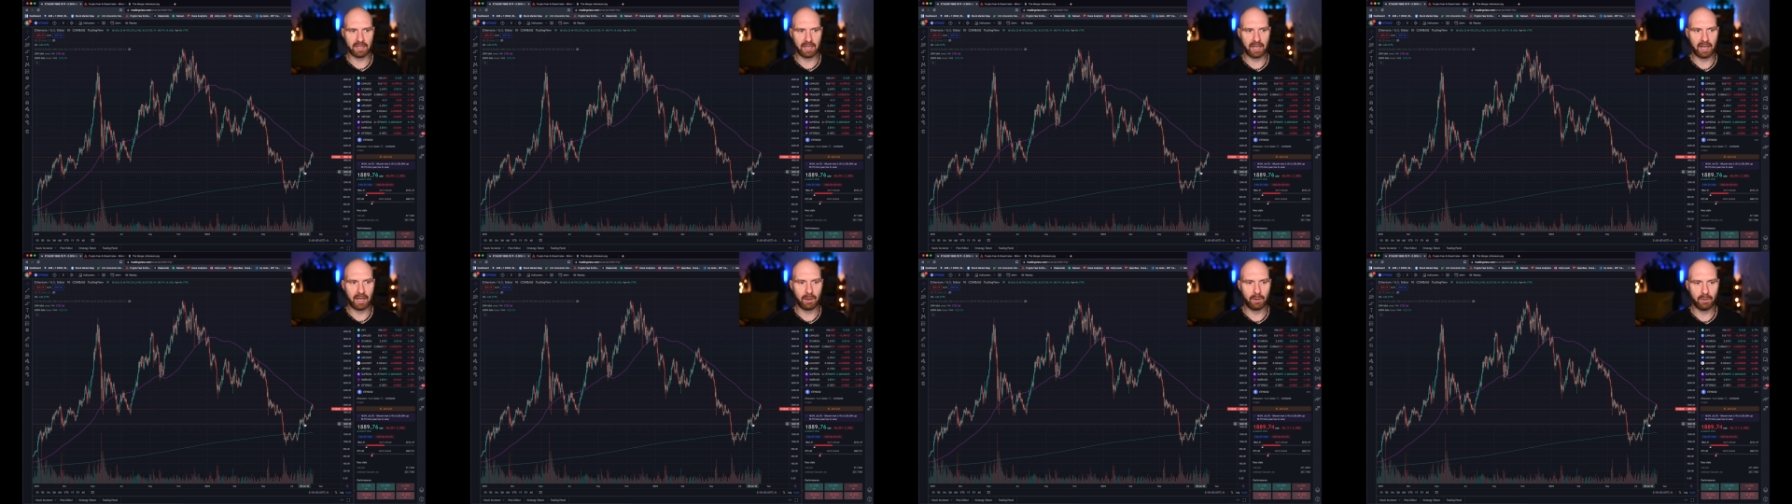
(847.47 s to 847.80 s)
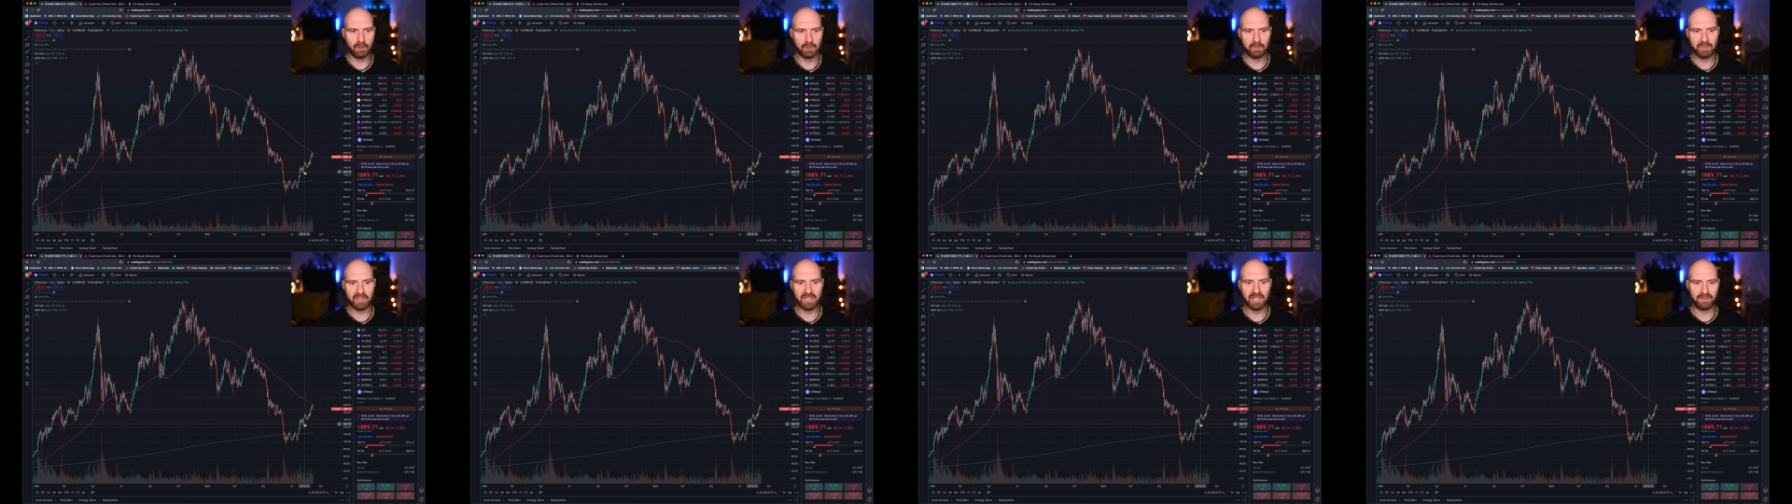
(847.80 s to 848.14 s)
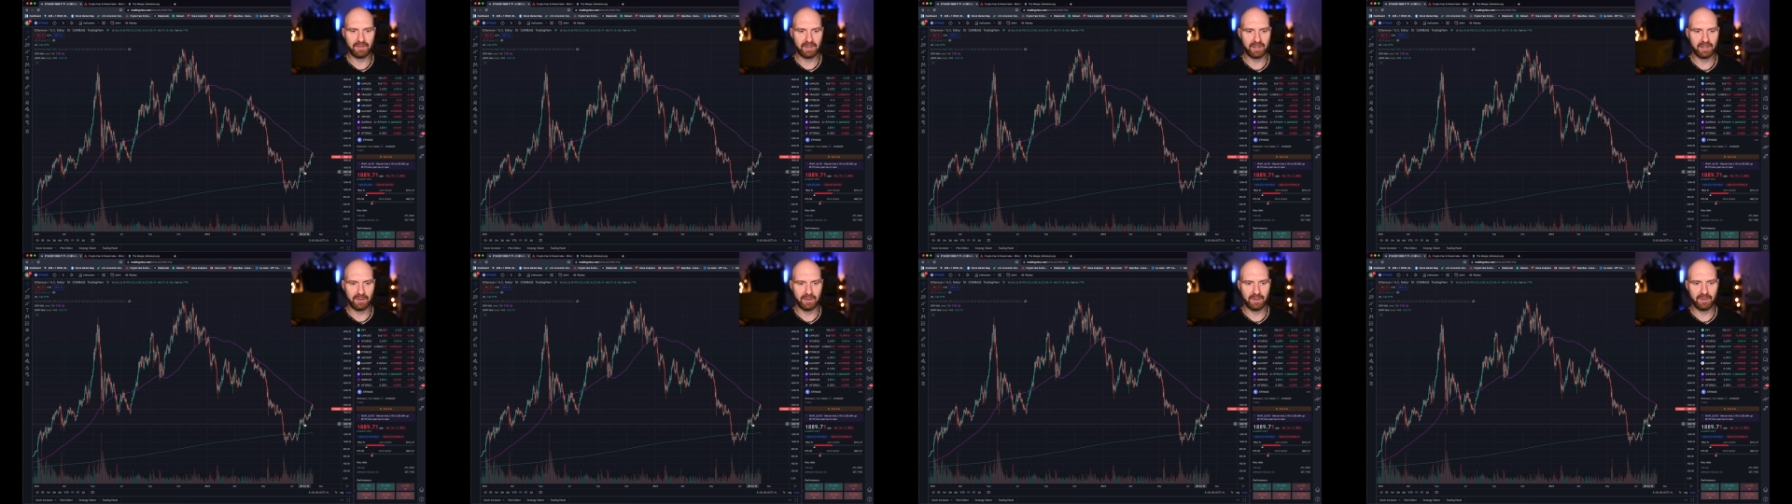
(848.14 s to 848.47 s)
I would be
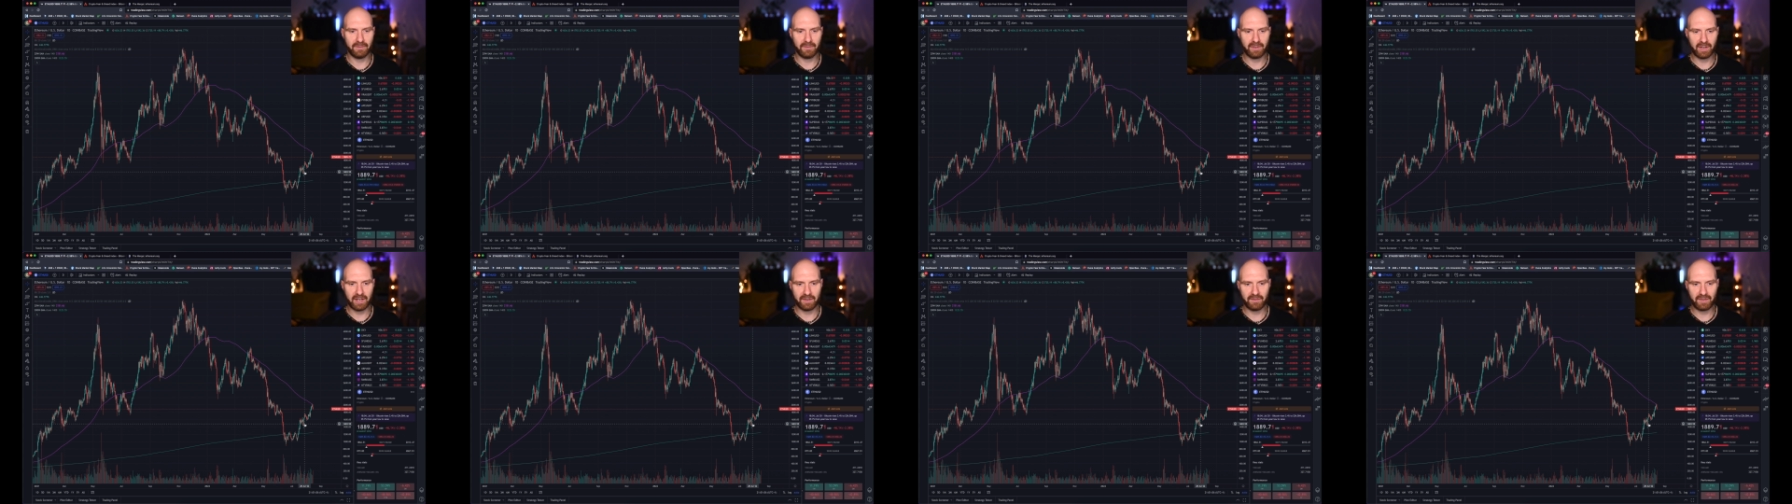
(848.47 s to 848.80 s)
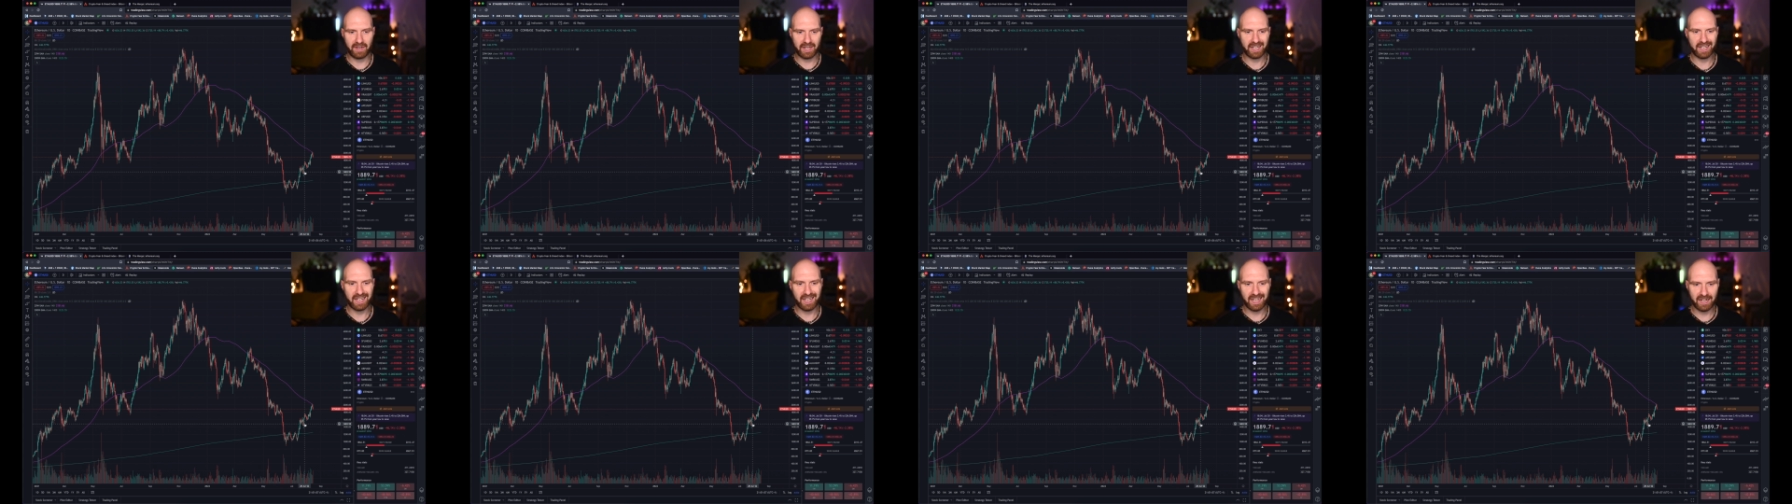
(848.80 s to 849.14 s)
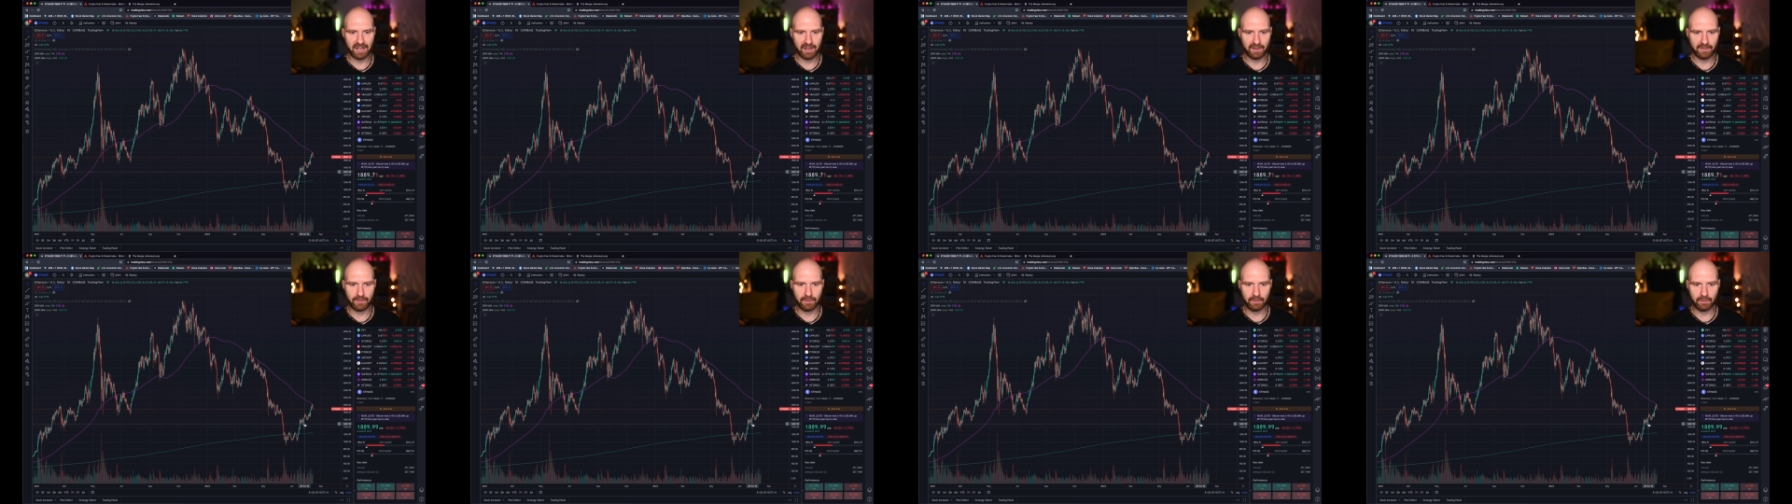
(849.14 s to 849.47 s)
definitely very, very
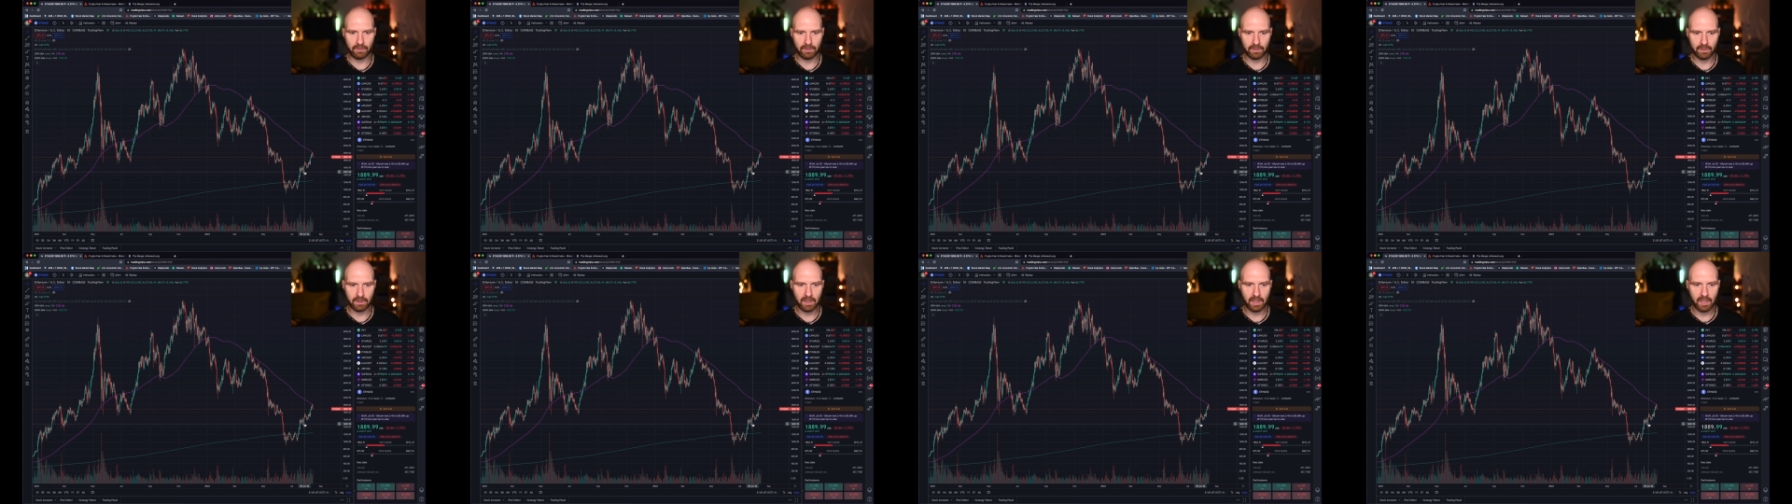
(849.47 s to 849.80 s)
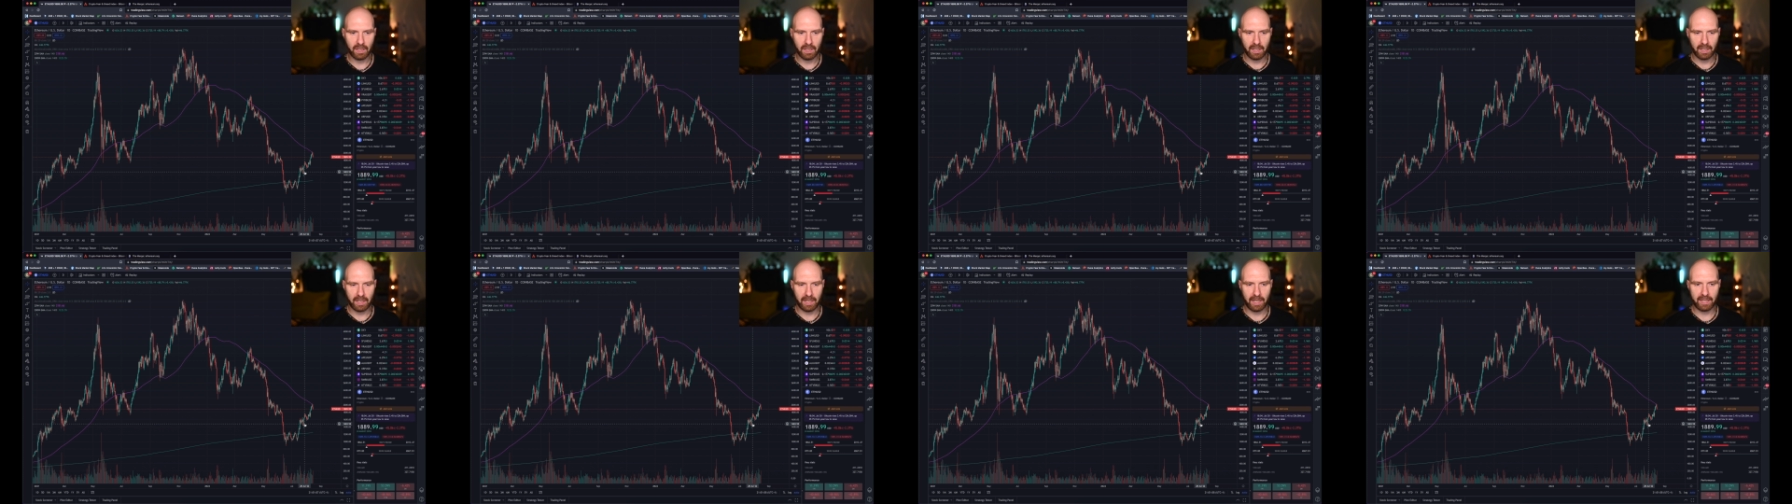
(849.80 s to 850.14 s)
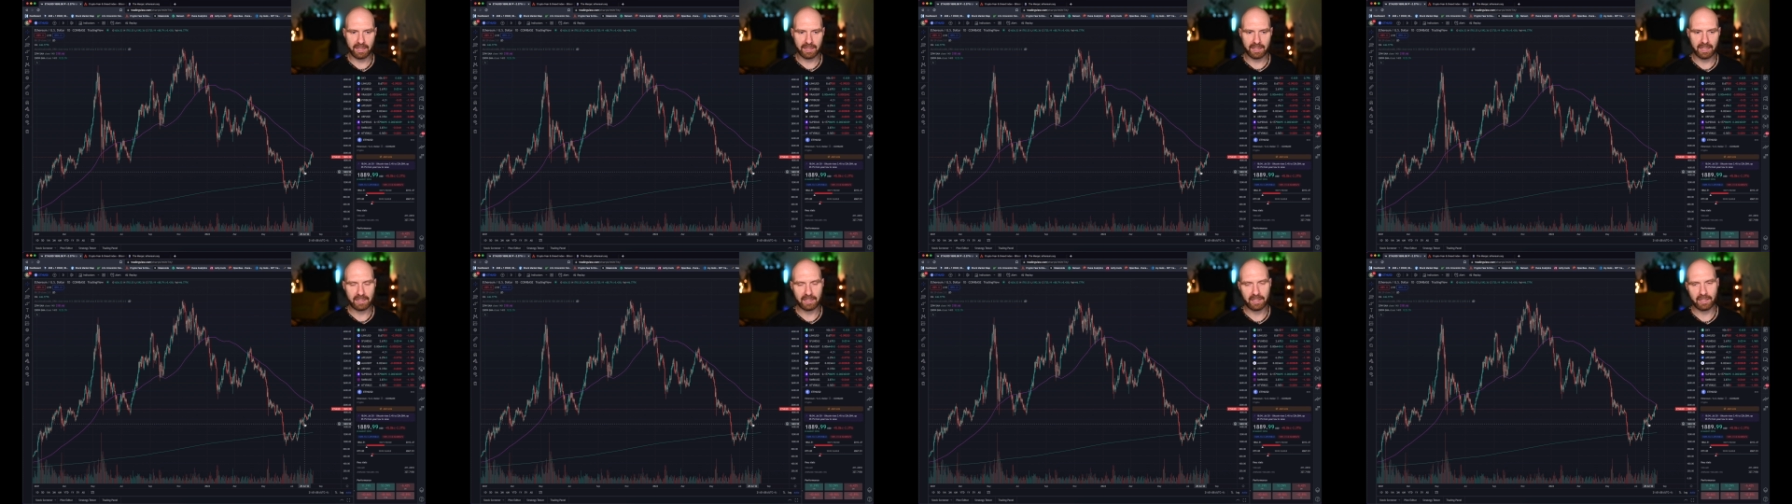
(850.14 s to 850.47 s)
careful
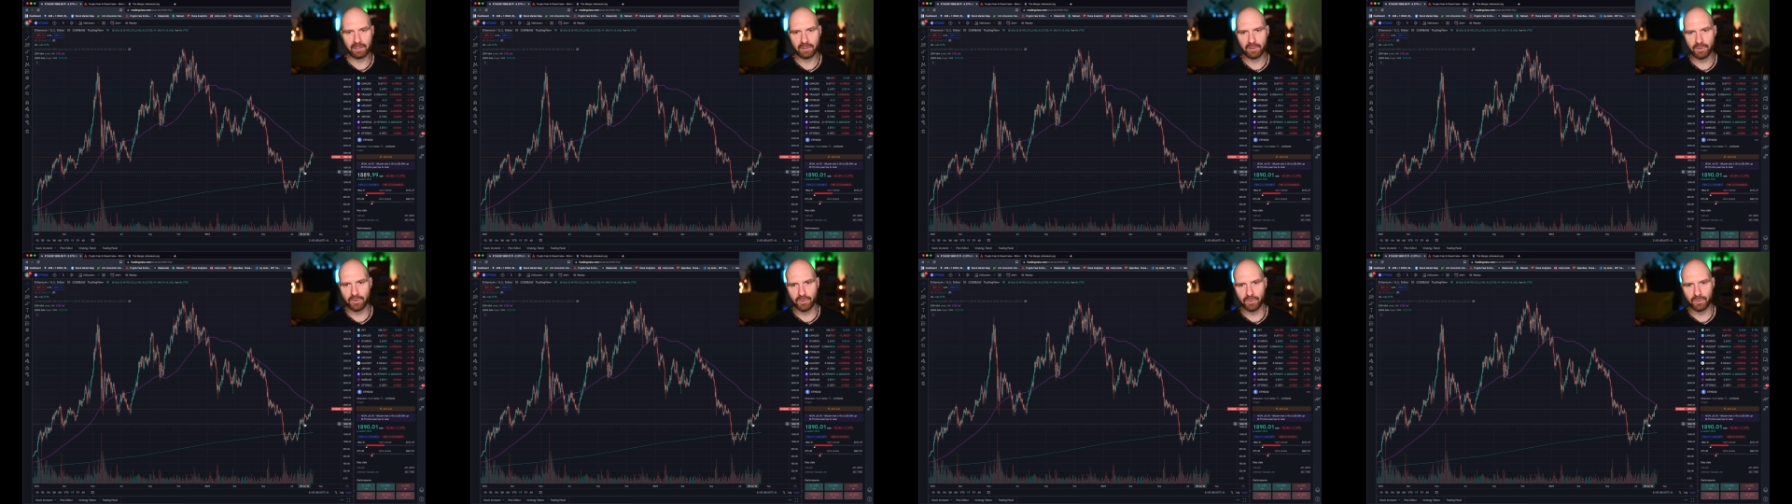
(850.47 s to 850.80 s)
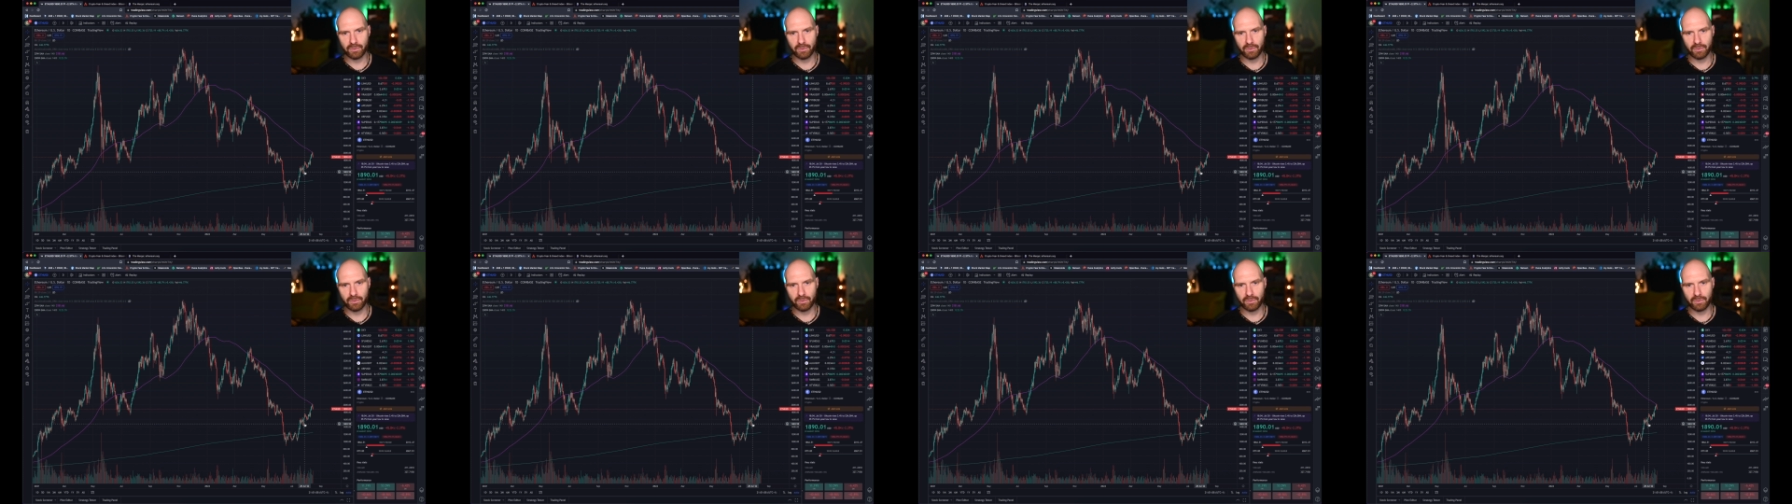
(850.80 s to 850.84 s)
in getting